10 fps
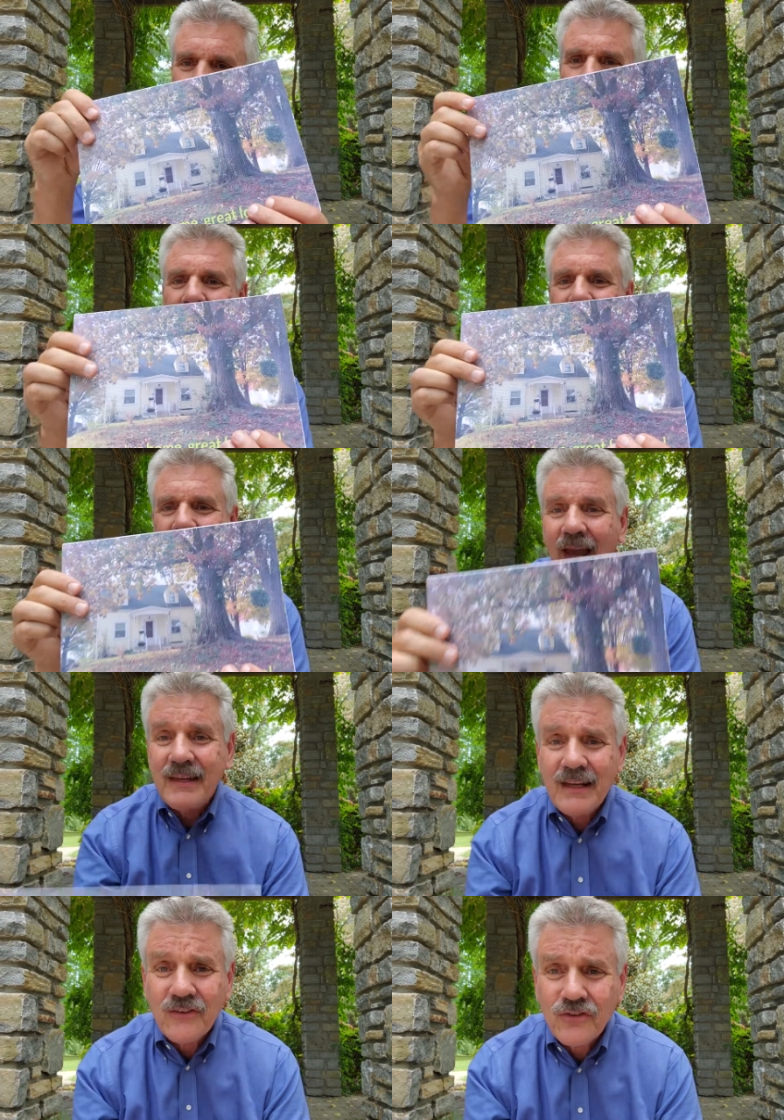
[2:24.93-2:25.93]
You
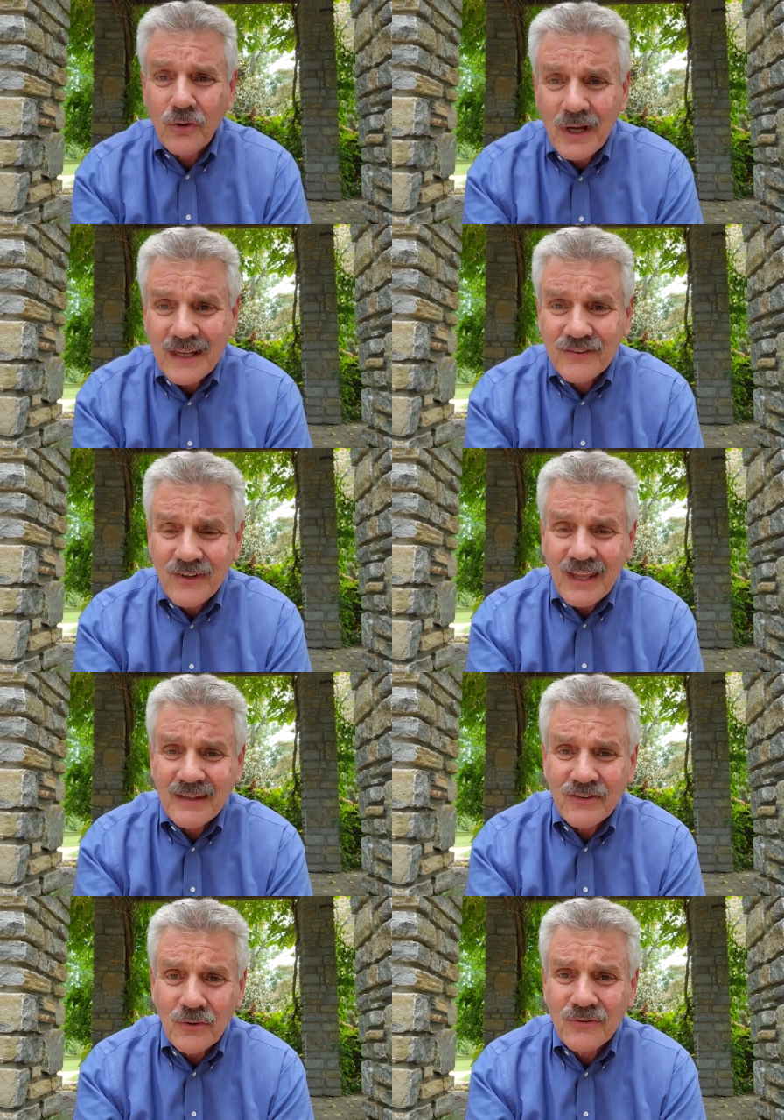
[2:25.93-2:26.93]
design these, you had said,
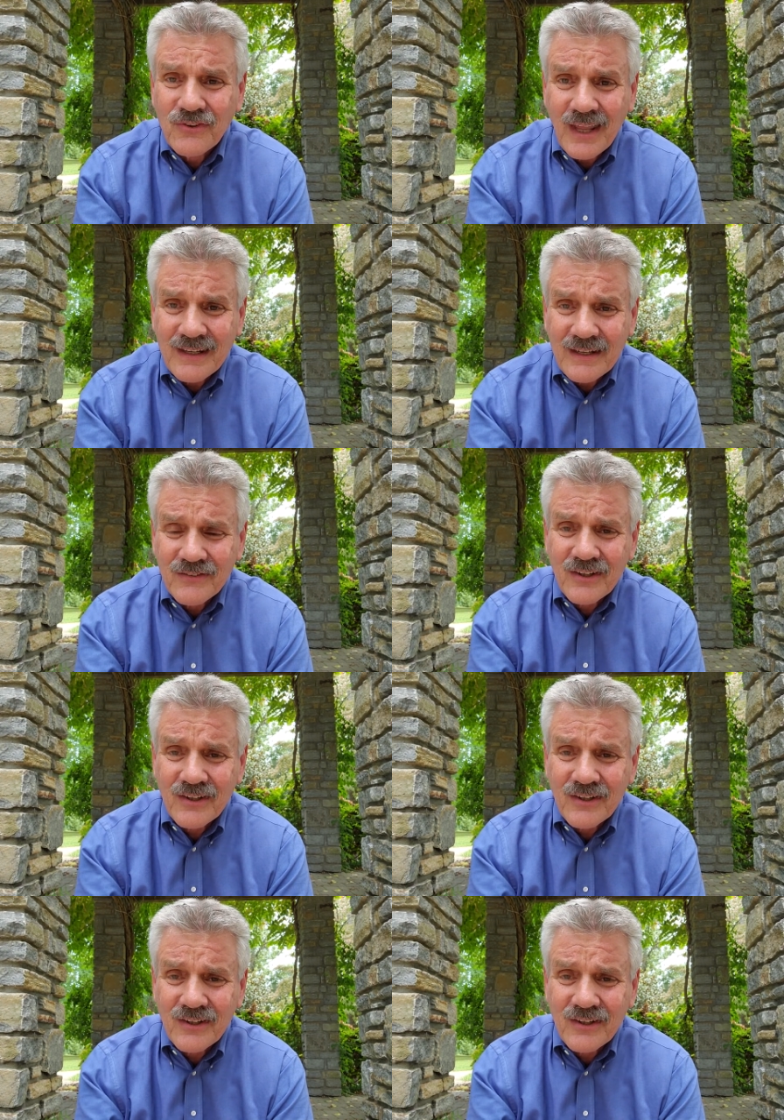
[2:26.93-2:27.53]
and you send these.